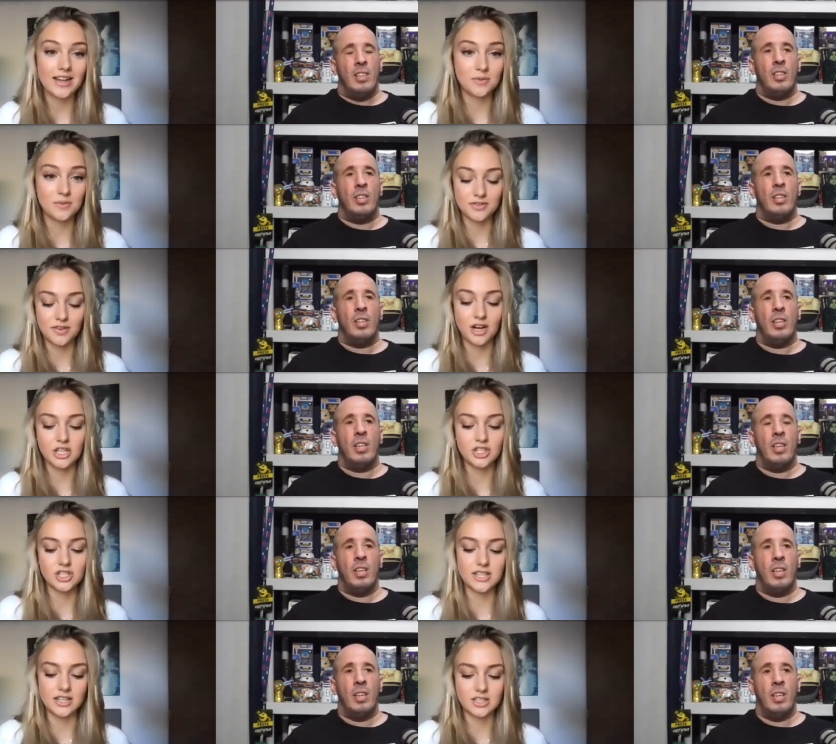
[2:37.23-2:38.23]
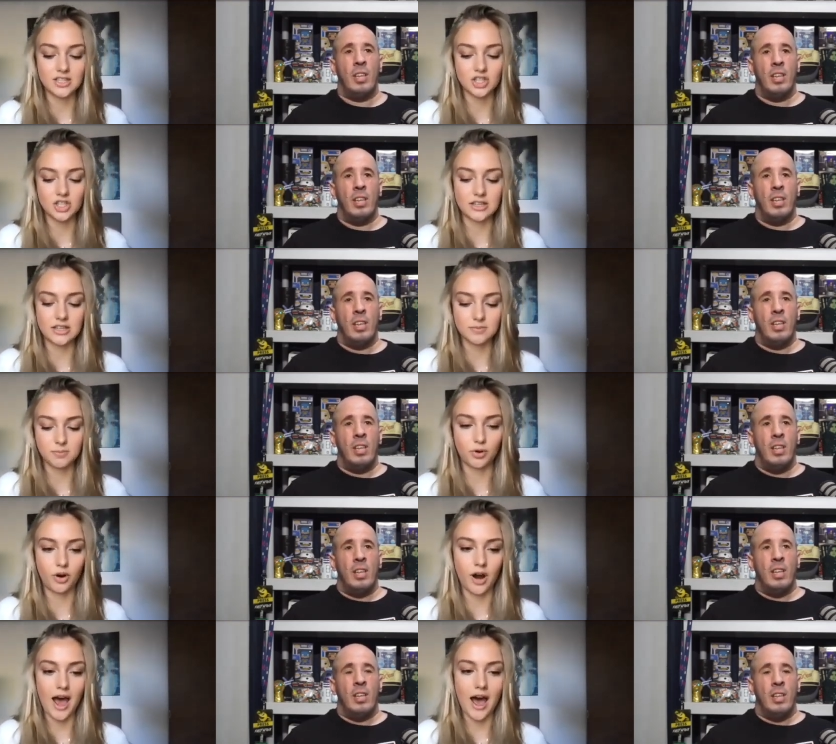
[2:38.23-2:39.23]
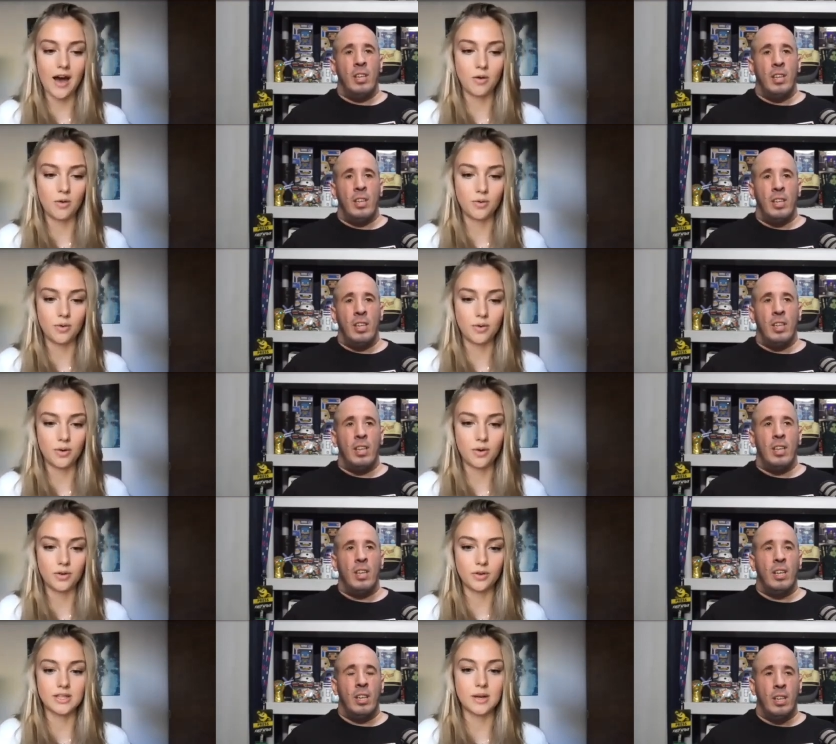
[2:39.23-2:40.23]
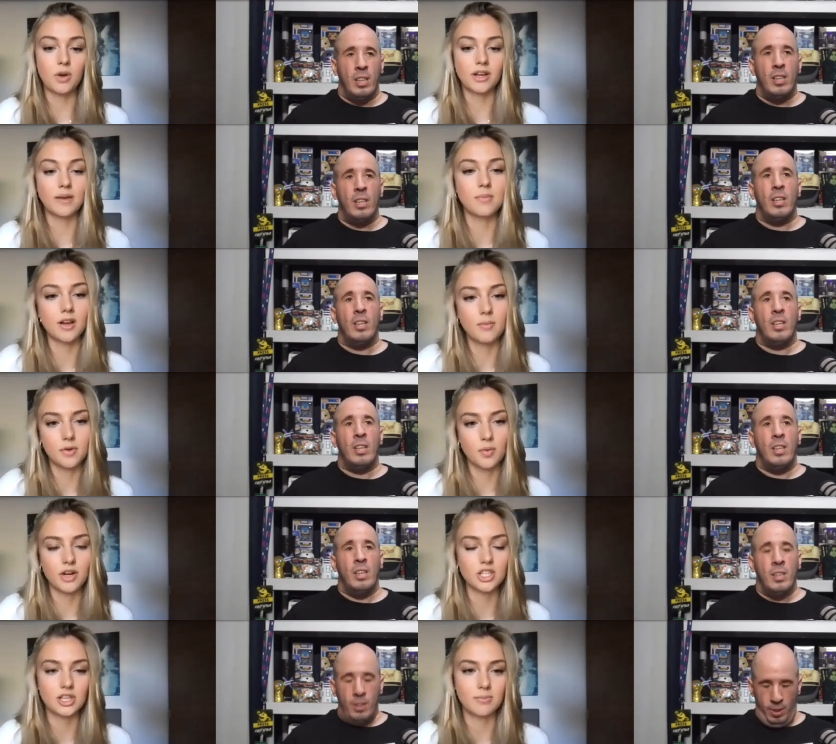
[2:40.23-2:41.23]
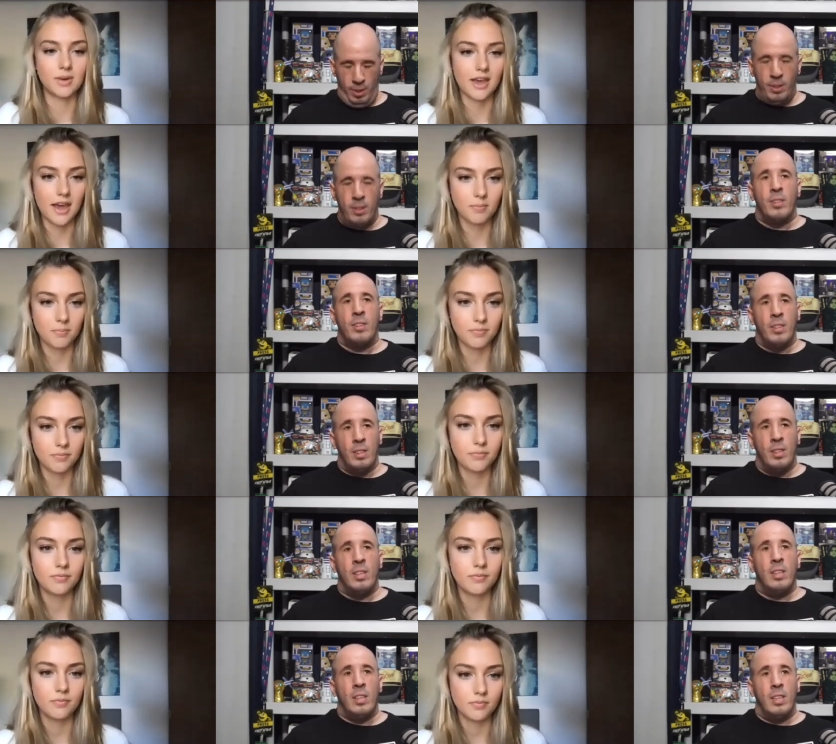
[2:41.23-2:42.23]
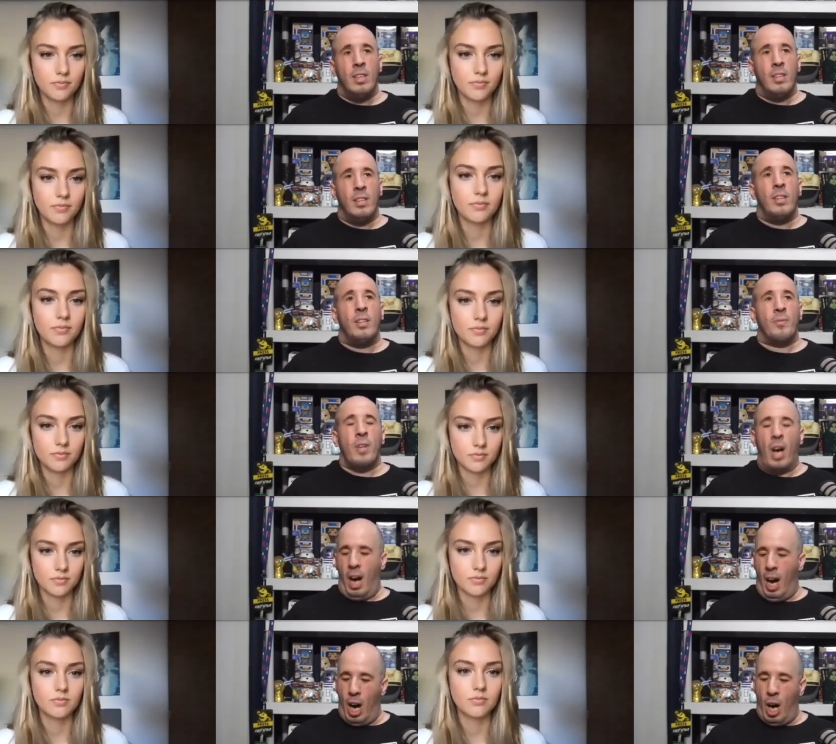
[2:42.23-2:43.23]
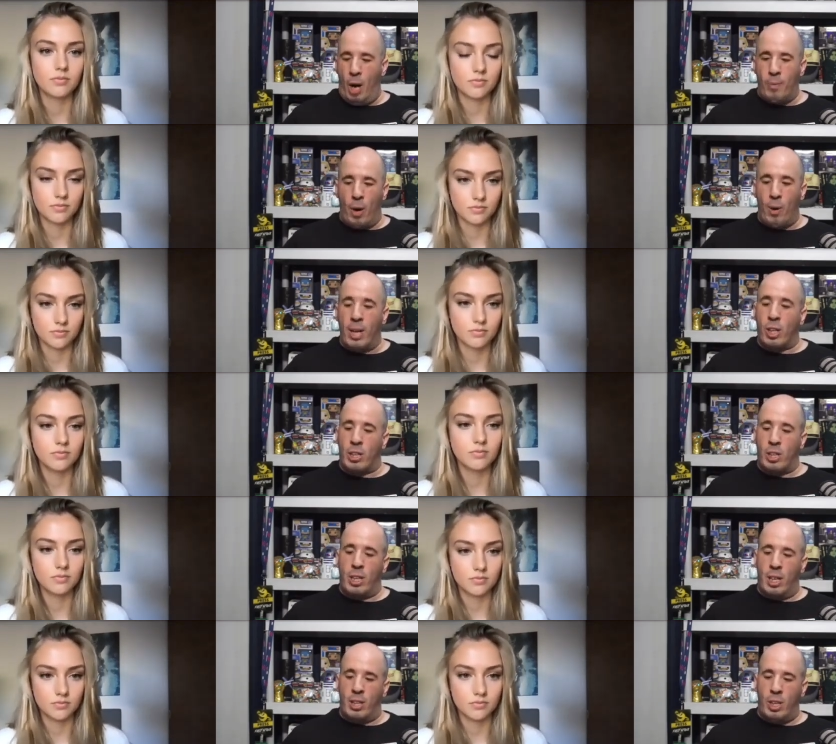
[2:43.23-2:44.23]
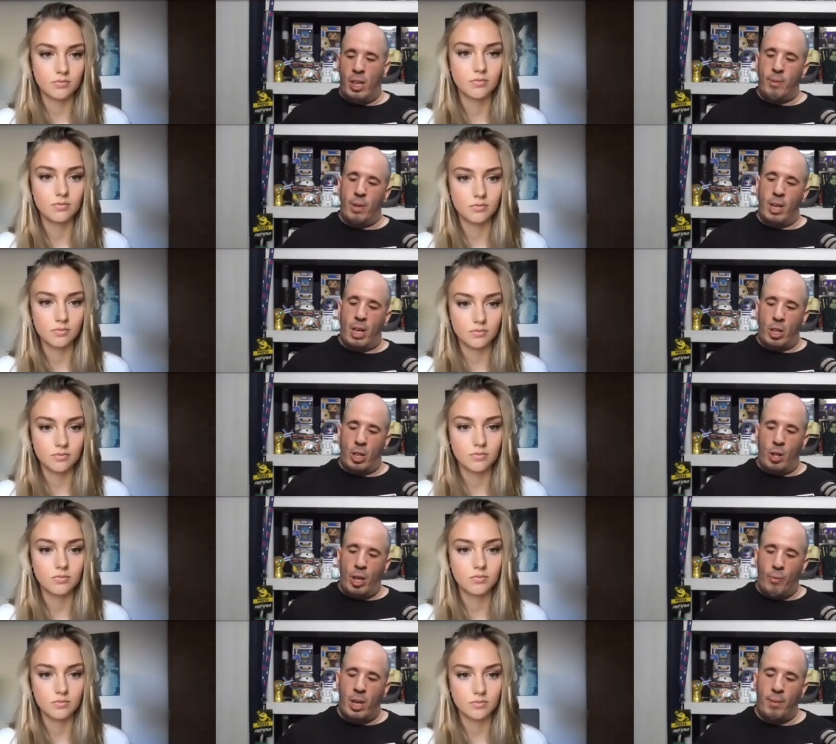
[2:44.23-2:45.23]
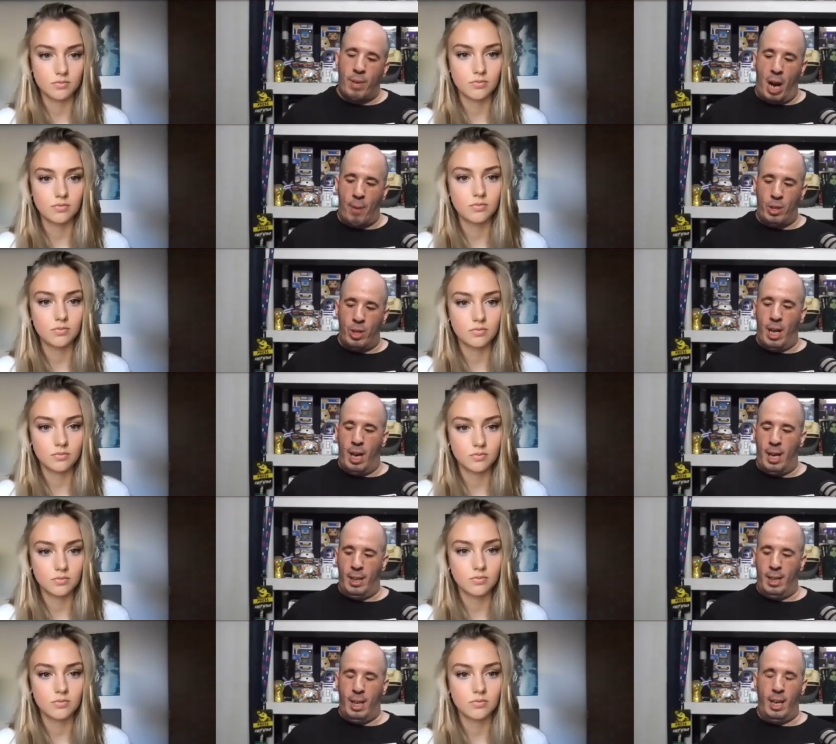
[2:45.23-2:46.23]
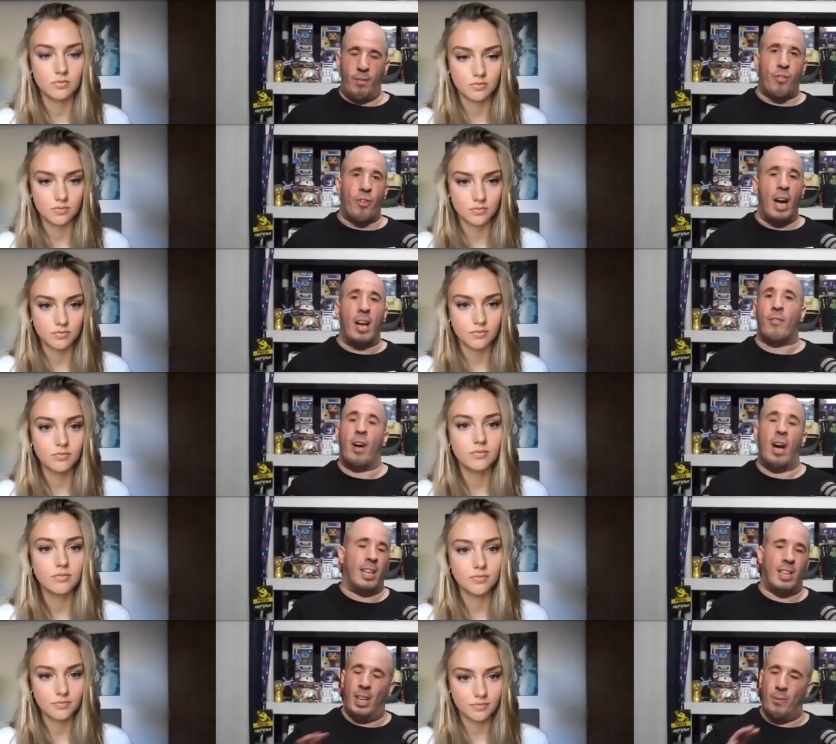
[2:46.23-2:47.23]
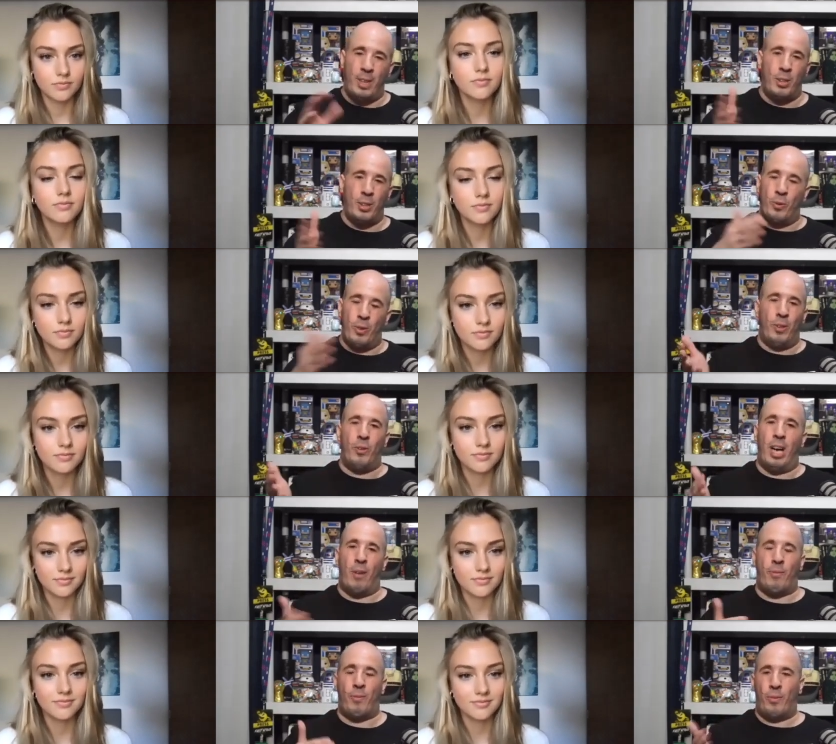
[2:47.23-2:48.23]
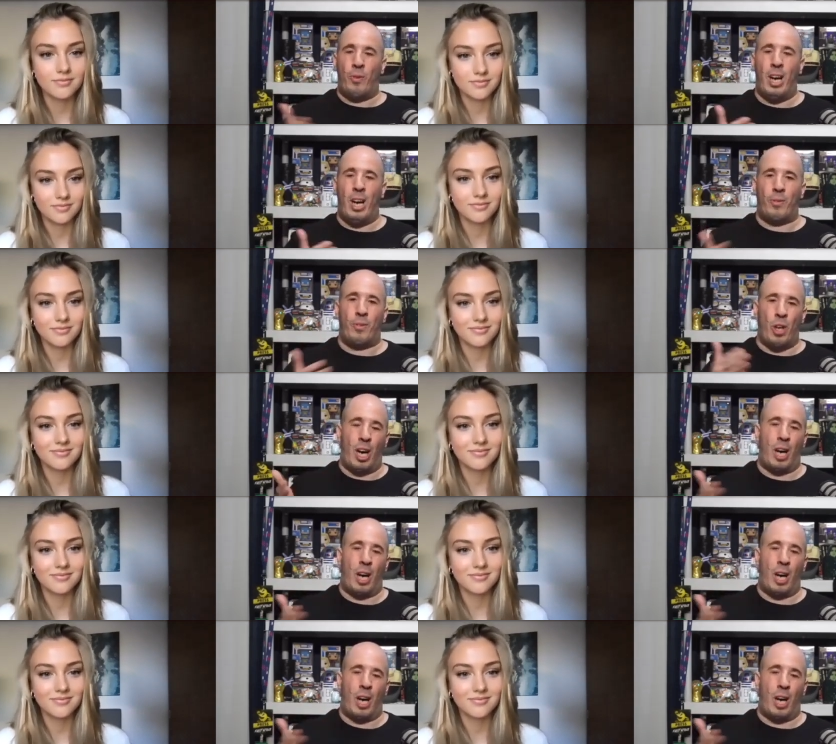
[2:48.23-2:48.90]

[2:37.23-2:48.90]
Speaker 1: it was very interesting to just explore how someone can become the way she became
Speaker 2: um, I want to talk about, a little bit about working Cameron and, and Frank. Frank, I mean, we have we have talked a